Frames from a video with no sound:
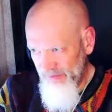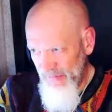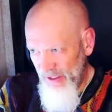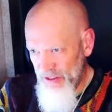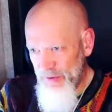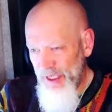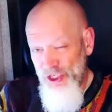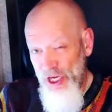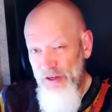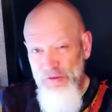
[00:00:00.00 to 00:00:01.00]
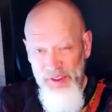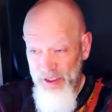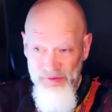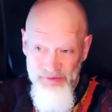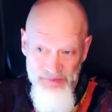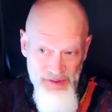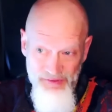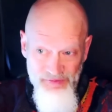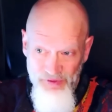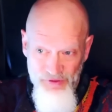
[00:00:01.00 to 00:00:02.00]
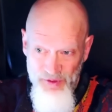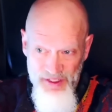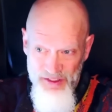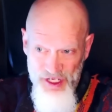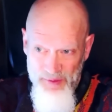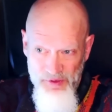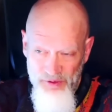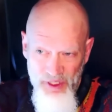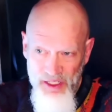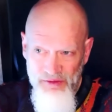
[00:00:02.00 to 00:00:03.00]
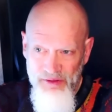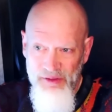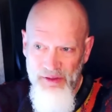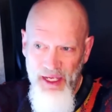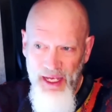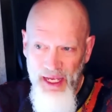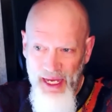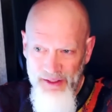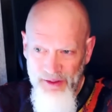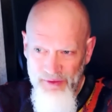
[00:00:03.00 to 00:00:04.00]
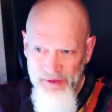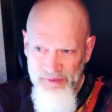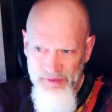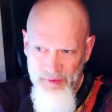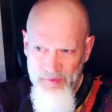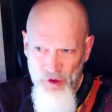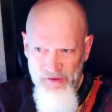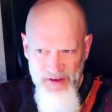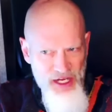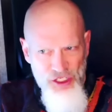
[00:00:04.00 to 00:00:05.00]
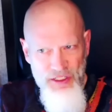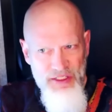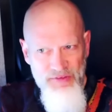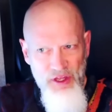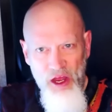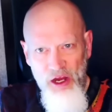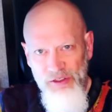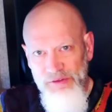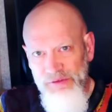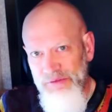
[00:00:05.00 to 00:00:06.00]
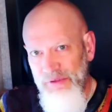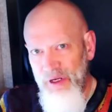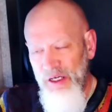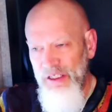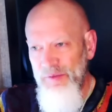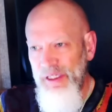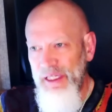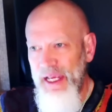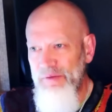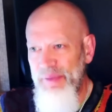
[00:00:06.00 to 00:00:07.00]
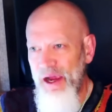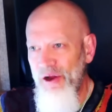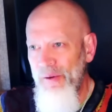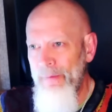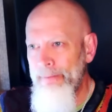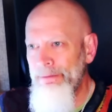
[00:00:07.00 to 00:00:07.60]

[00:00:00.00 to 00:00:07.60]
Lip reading: There's going to be a judgment, 1 Corinthians chapter 3. And the motivations of the heart are going to be laid bare.